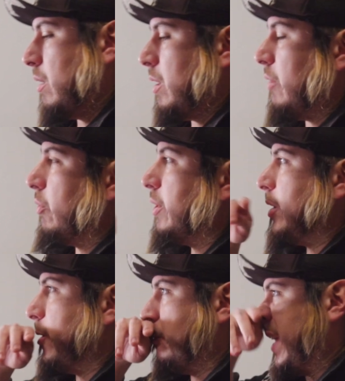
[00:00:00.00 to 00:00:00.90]
if we're going
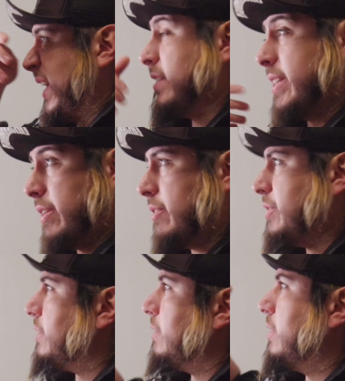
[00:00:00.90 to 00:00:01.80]
to go by like
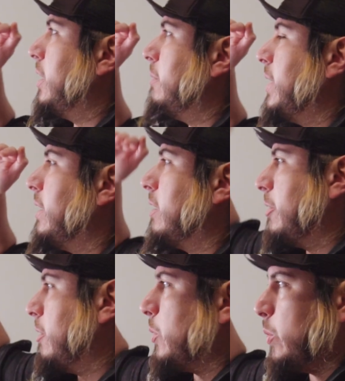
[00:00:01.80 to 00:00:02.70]
tiers, it'd be
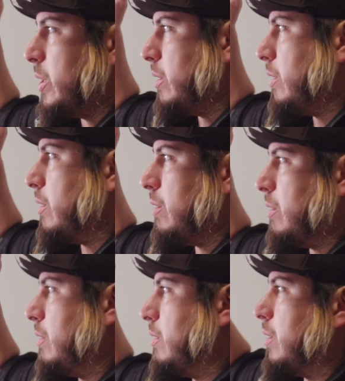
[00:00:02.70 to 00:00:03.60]
WWE,
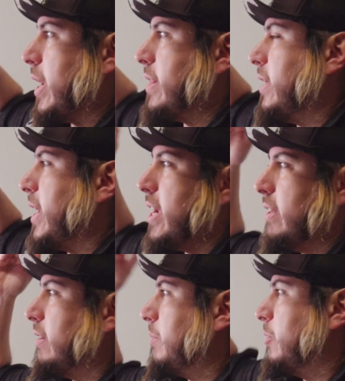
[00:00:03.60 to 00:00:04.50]
and then
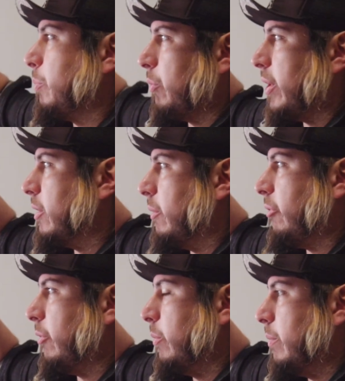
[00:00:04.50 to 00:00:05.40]
AEW is pretty
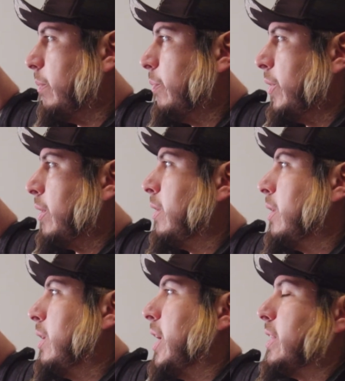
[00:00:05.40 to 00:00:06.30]
close to them.
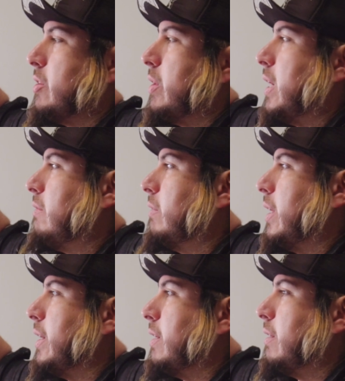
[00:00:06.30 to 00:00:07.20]
And then you have
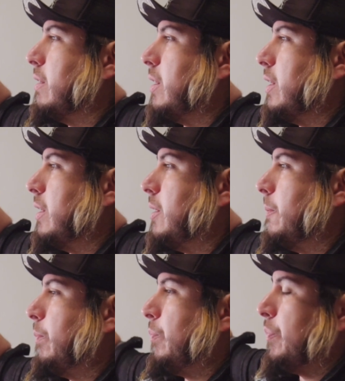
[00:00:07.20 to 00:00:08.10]
like
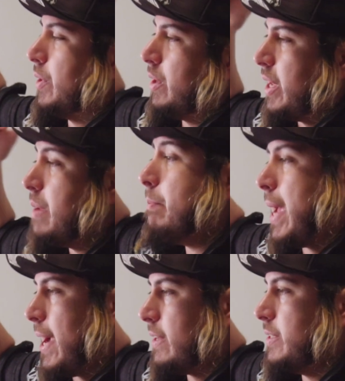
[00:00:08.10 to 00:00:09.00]

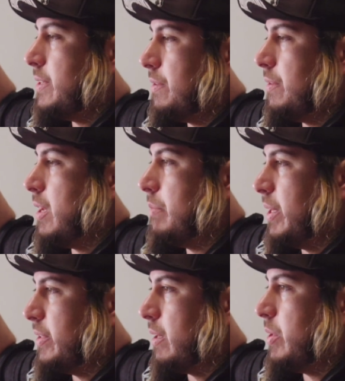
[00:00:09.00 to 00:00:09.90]
Impact,
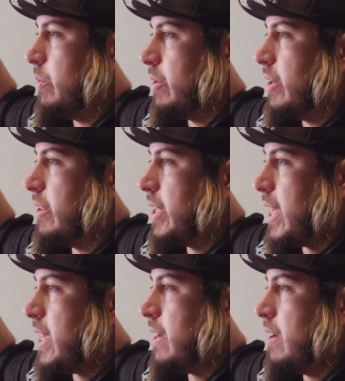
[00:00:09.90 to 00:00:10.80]
MLW underneath
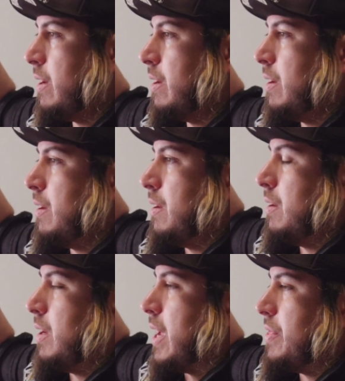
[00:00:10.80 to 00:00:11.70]
that.
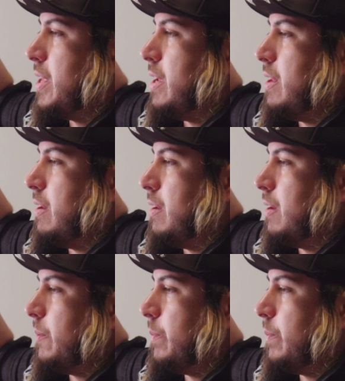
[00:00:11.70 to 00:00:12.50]
And then